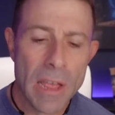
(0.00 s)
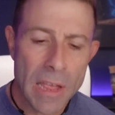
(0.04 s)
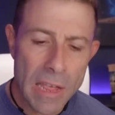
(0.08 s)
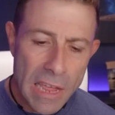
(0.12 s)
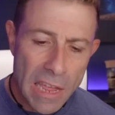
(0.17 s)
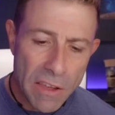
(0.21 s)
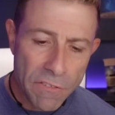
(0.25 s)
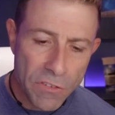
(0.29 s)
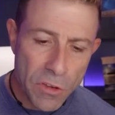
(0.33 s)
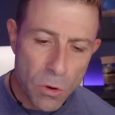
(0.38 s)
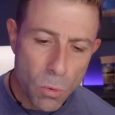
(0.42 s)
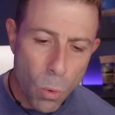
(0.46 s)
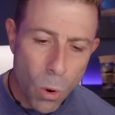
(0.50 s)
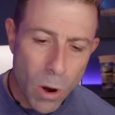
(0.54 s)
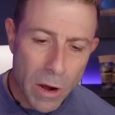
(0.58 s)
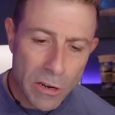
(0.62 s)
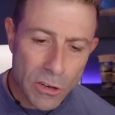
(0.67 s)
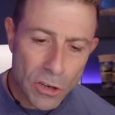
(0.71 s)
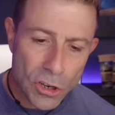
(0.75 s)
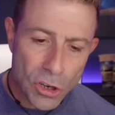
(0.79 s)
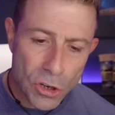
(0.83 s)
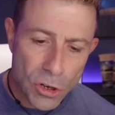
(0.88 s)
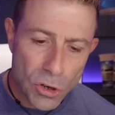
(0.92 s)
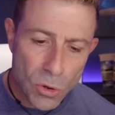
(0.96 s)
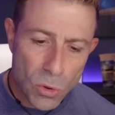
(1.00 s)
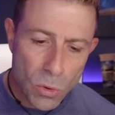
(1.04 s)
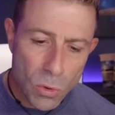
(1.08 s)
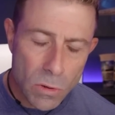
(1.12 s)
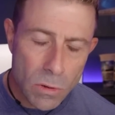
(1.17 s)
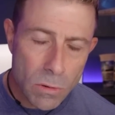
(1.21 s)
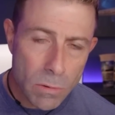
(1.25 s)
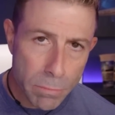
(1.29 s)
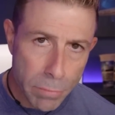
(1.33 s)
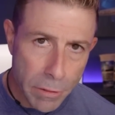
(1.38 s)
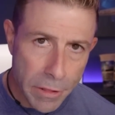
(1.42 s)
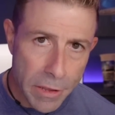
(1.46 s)
If you want to,
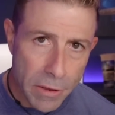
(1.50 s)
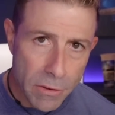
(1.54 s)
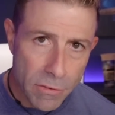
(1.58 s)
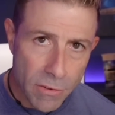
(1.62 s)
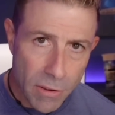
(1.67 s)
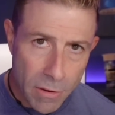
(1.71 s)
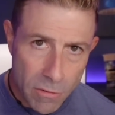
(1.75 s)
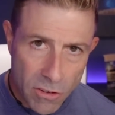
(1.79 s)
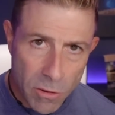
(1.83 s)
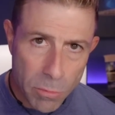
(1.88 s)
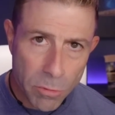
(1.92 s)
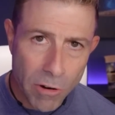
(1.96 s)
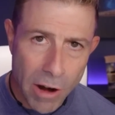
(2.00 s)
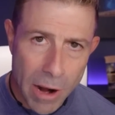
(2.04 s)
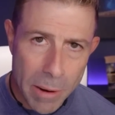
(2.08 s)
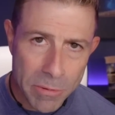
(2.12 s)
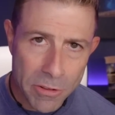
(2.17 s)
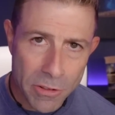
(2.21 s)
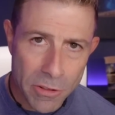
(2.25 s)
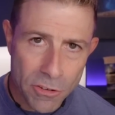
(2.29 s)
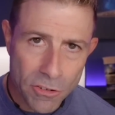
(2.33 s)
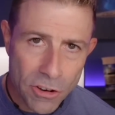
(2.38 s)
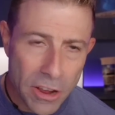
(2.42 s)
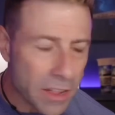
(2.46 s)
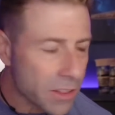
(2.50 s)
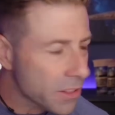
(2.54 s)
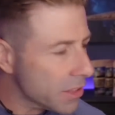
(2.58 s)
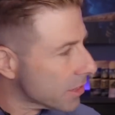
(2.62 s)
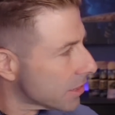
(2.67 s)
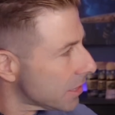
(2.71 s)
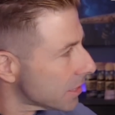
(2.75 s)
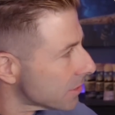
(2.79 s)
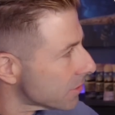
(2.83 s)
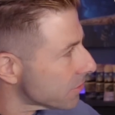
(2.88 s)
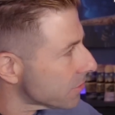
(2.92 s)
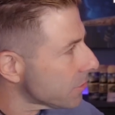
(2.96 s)
please subscribe to the channel and
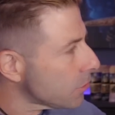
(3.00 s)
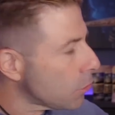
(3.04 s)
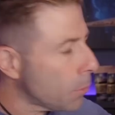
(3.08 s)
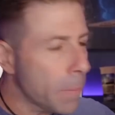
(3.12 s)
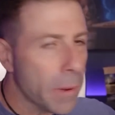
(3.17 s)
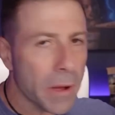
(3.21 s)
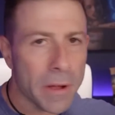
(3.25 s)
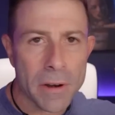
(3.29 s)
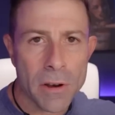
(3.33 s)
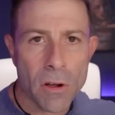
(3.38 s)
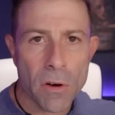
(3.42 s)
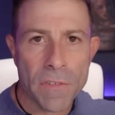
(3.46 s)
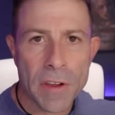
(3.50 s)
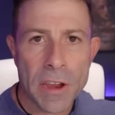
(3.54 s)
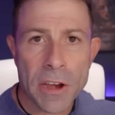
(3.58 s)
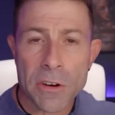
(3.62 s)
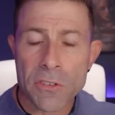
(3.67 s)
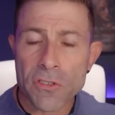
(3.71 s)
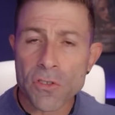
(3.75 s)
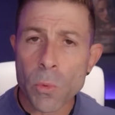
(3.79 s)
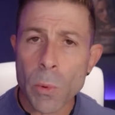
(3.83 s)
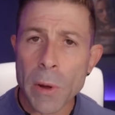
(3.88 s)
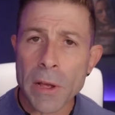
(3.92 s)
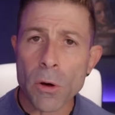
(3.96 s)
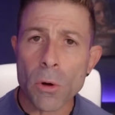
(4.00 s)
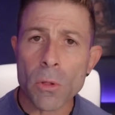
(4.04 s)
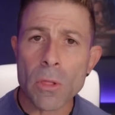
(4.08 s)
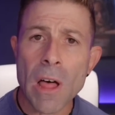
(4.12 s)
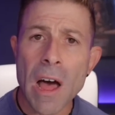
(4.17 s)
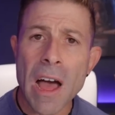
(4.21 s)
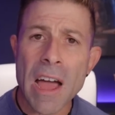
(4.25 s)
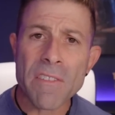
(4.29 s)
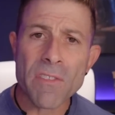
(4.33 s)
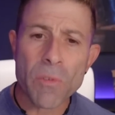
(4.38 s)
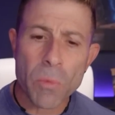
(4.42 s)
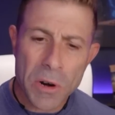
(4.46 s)
click this little button over here so when I go
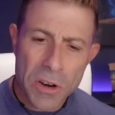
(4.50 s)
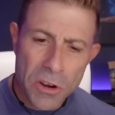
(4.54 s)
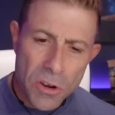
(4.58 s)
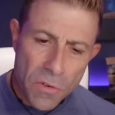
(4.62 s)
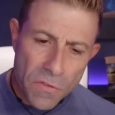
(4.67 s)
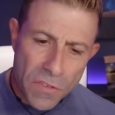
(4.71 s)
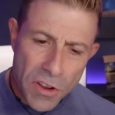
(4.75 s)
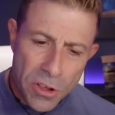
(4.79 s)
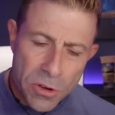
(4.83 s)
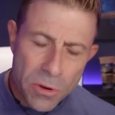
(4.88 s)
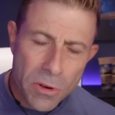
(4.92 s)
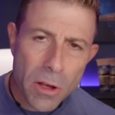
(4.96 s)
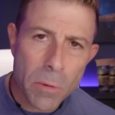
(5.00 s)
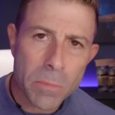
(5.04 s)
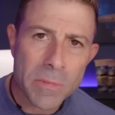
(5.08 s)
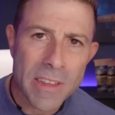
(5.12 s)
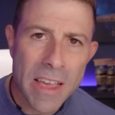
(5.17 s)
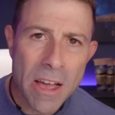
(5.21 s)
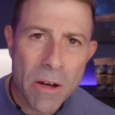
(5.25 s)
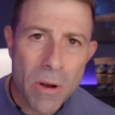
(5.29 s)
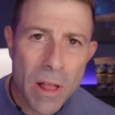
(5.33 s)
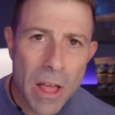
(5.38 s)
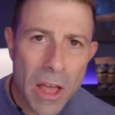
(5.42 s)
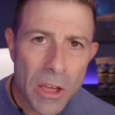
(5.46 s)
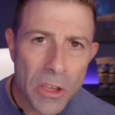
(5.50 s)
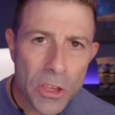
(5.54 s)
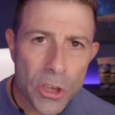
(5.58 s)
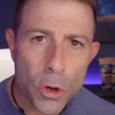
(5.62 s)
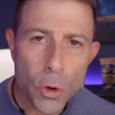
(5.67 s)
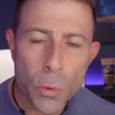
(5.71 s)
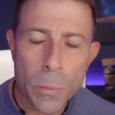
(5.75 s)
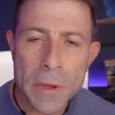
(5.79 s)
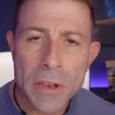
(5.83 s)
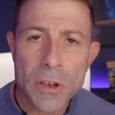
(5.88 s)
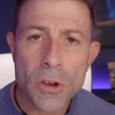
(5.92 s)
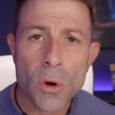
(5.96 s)
live or when a new video comes out,
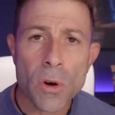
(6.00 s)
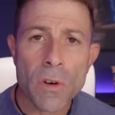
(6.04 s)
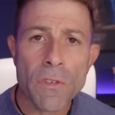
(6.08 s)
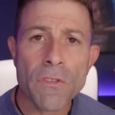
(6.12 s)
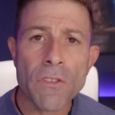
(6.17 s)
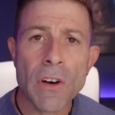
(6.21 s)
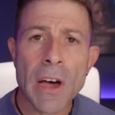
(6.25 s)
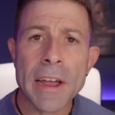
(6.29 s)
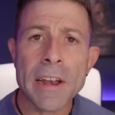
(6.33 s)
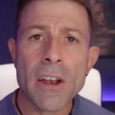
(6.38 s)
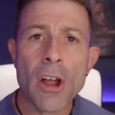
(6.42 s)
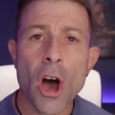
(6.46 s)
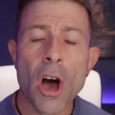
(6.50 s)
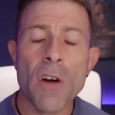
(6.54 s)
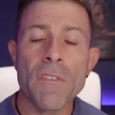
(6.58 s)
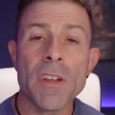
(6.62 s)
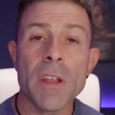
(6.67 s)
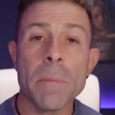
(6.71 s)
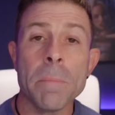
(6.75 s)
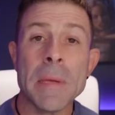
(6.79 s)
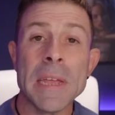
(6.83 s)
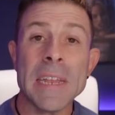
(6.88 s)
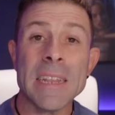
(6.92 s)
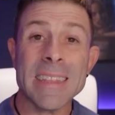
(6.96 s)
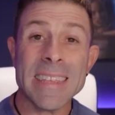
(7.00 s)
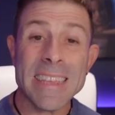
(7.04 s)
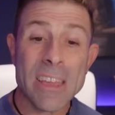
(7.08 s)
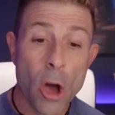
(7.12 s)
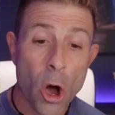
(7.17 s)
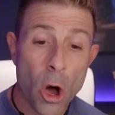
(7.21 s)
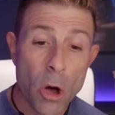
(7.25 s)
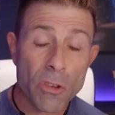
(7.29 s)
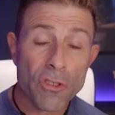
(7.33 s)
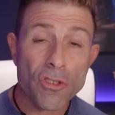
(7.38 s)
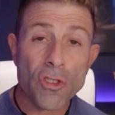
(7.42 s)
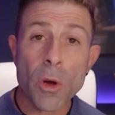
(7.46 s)
you'll be notified of it immediately.
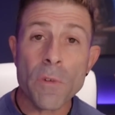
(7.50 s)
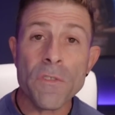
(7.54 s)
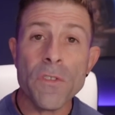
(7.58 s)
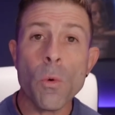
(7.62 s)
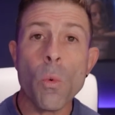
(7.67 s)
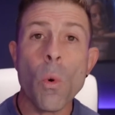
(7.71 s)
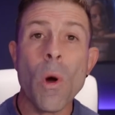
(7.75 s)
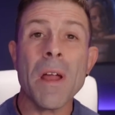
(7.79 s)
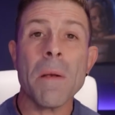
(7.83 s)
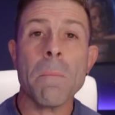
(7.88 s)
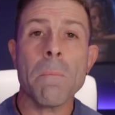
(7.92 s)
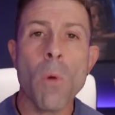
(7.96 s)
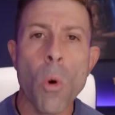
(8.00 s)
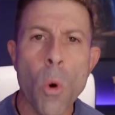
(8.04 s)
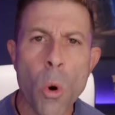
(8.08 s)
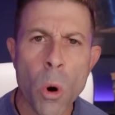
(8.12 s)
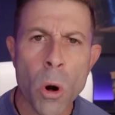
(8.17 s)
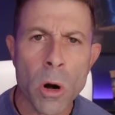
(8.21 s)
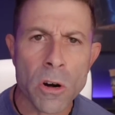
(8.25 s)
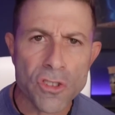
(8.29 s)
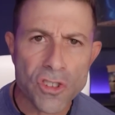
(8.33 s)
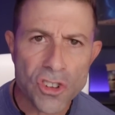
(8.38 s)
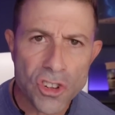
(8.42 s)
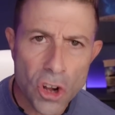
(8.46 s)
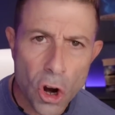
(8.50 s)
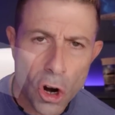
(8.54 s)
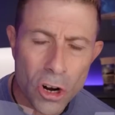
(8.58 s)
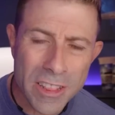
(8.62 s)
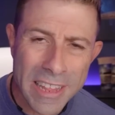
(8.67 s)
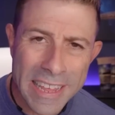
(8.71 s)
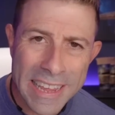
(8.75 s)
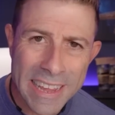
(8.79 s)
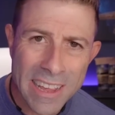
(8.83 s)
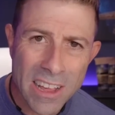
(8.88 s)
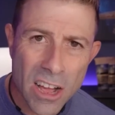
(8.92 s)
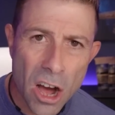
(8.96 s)
Also, if you want more
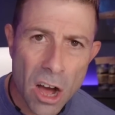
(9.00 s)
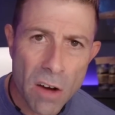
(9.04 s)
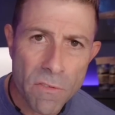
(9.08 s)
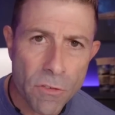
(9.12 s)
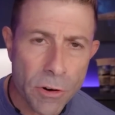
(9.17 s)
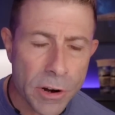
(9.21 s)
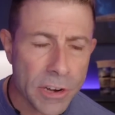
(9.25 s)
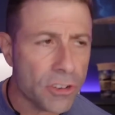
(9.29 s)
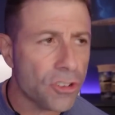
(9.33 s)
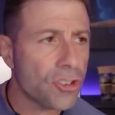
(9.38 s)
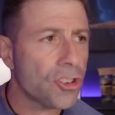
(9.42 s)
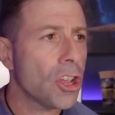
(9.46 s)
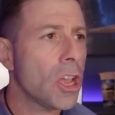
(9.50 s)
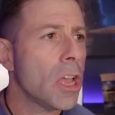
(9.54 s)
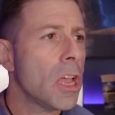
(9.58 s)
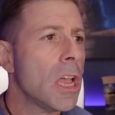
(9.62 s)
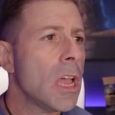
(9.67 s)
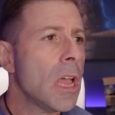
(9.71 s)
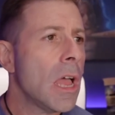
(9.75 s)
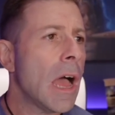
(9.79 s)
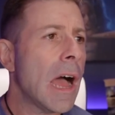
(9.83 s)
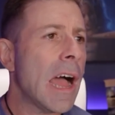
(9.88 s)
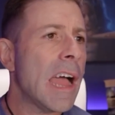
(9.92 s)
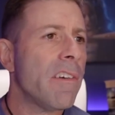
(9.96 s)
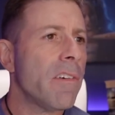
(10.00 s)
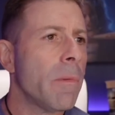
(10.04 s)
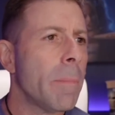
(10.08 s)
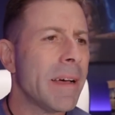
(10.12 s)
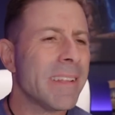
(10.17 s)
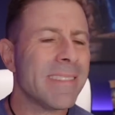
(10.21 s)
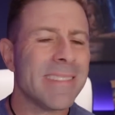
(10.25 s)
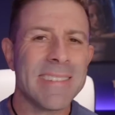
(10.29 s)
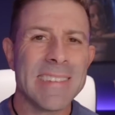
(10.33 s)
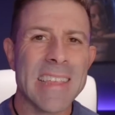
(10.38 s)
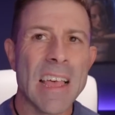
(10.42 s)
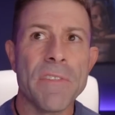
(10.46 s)
Starlink coverage, I have
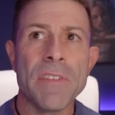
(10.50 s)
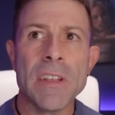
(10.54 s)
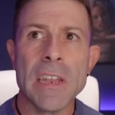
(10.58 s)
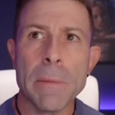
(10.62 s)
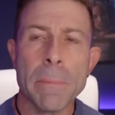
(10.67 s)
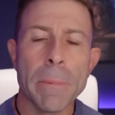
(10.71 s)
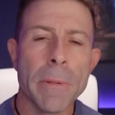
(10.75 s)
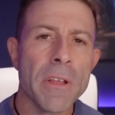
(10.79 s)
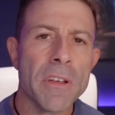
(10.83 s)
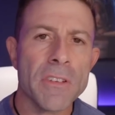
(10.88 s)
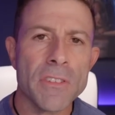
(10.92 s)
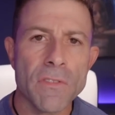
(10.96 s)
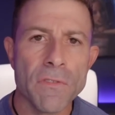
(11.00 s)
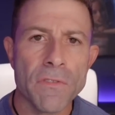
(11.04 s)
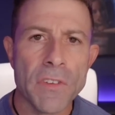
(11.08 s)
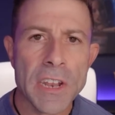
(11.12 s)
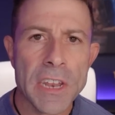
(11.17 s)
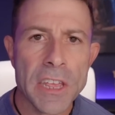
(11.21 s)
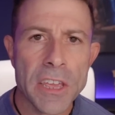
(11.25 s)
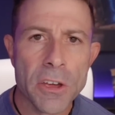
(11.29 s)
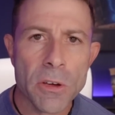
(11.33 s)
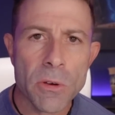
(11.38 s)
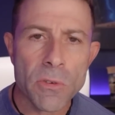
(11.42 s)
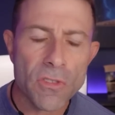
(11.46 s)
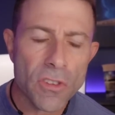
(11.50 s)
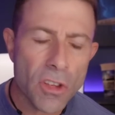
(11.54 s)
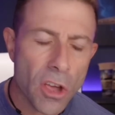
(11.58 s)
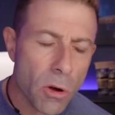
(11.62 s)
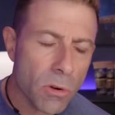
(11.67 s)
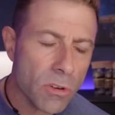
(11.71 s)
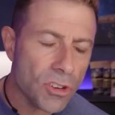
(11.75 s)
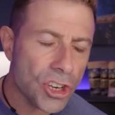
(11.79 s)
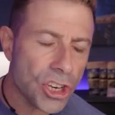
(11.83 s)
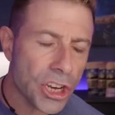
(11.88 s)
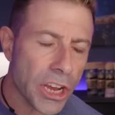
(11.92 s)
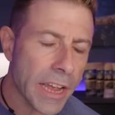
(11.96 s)
about seventy plus videos. Go
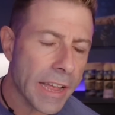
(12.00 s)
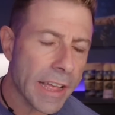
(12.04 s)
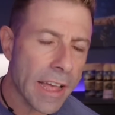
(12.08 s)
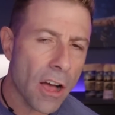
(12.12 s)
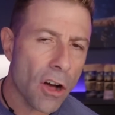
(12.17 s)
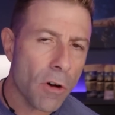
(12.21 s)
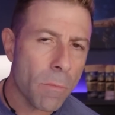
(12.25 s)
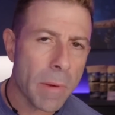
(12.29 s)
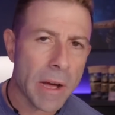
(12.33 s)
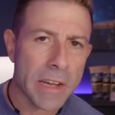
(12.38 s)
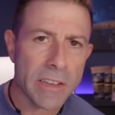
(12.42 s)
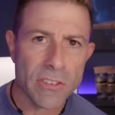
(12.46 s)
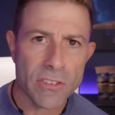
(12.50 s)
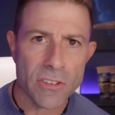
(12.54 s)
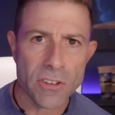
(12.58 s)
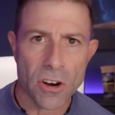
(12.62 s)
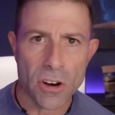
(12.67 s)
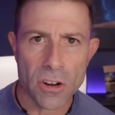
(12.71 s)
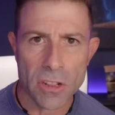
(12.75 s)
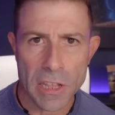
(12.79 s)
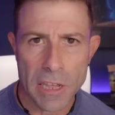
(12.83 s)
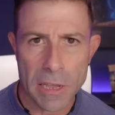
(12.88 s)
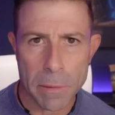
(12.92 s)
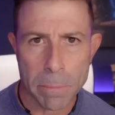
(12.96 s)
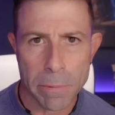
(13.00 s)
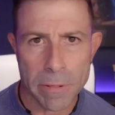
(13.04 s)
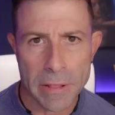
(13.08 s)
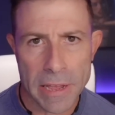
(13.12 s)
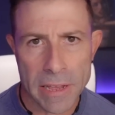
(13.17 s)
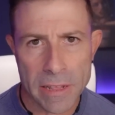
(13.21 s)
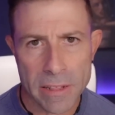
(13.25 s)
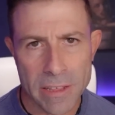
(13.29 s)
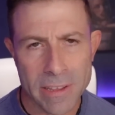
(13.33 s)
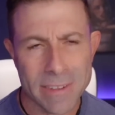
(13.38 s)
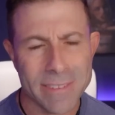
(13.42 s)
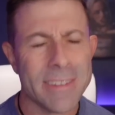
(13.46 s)
check out my Starlink
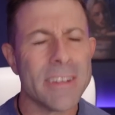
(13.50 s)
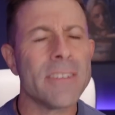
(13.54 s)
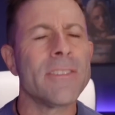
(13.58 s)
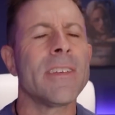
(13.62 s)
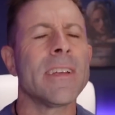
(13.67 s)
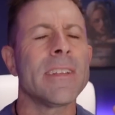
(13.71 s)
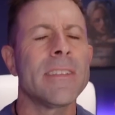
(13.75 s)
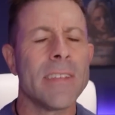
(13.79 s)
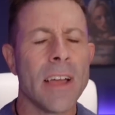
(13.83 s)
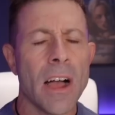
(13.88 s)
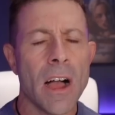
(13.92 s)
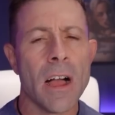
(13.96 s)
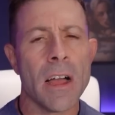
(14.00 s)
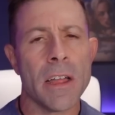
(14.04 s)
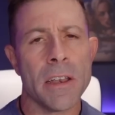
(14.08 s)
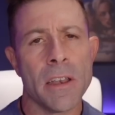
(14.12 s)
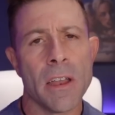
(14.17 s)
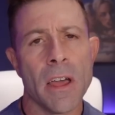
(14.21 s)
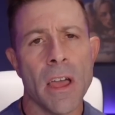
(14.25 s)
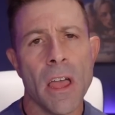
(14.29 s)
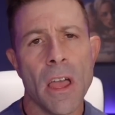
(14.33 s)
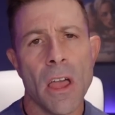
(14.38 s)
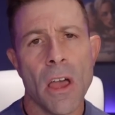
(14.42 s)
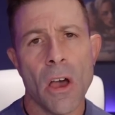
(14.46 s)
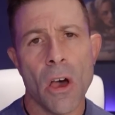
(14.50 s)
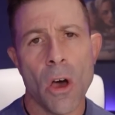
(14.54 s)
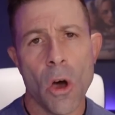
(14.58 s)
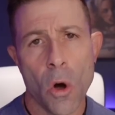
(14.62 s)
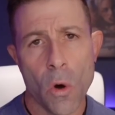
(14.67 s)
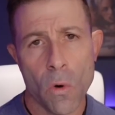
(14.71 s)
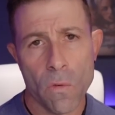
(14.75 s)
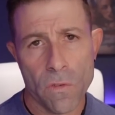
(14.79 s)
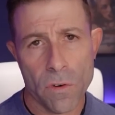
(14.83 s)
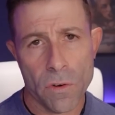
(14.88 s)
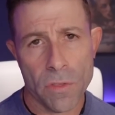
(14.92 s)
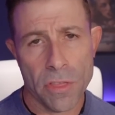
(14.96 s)
playlist. There's a ton
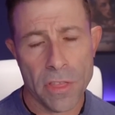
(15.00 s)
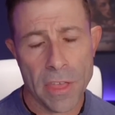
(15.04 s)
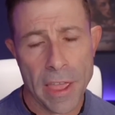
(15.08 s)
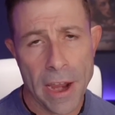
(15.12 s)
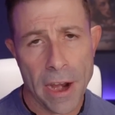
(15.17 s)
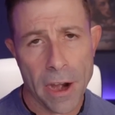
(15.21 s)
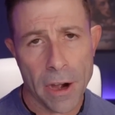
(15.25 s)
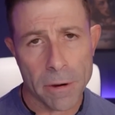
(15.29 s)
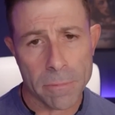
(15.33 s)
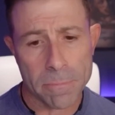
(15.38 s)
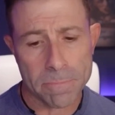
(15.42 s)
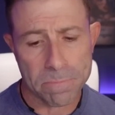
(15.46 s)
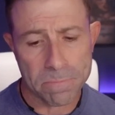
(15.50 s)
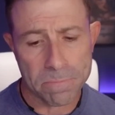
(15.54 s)
over there.